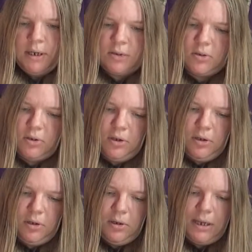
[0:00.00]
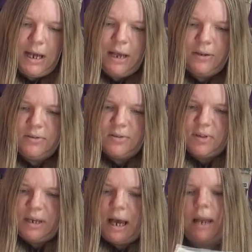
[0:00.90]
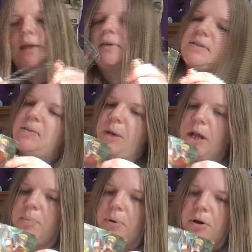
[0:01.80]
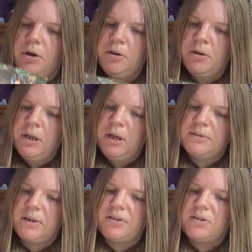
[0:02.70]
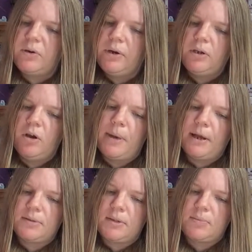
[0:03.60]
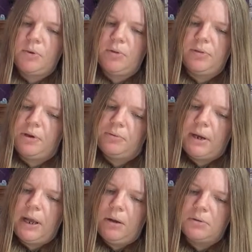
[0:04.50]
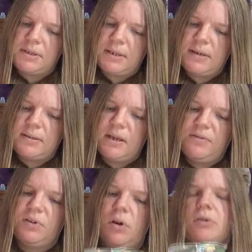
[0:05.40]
It's on a Guardians of the Galaxy paper. Say, sorry no bags this month, I ran out. Stay safe and